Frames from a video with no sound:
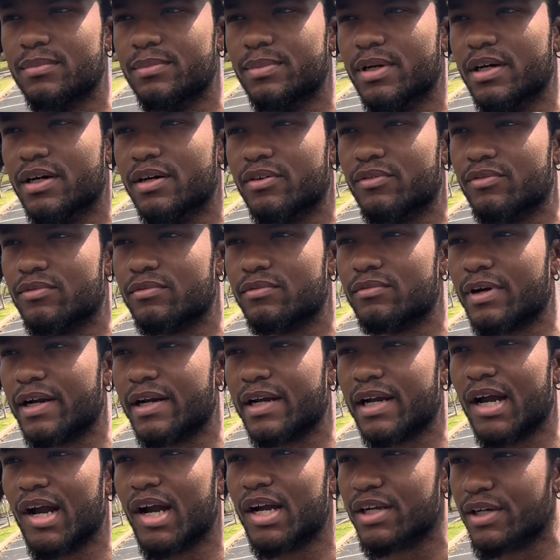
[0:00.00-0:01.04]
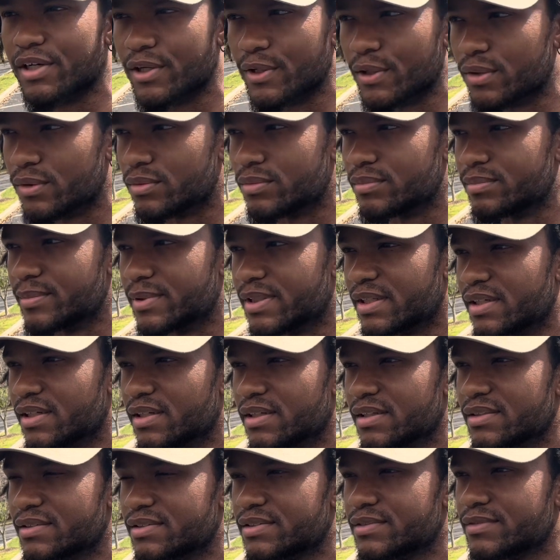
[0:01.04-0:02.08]
But right now I don't
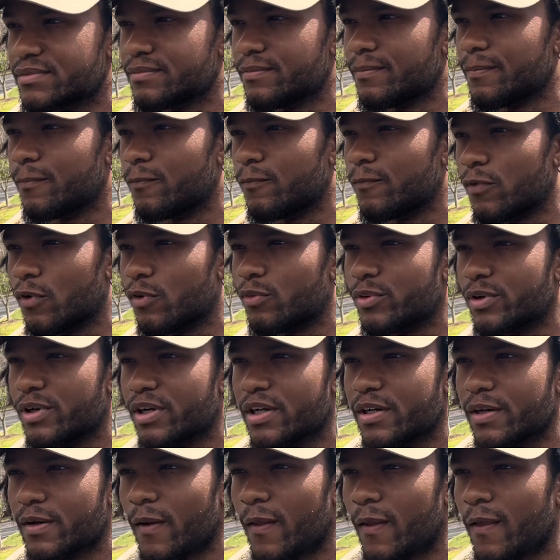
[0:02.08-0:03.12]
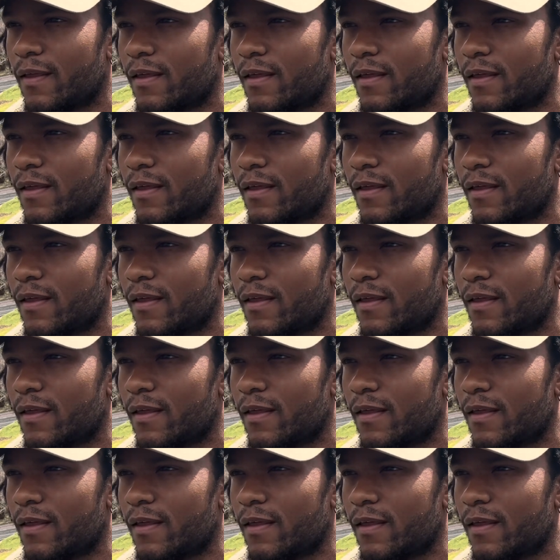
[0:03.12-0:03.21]
because for one,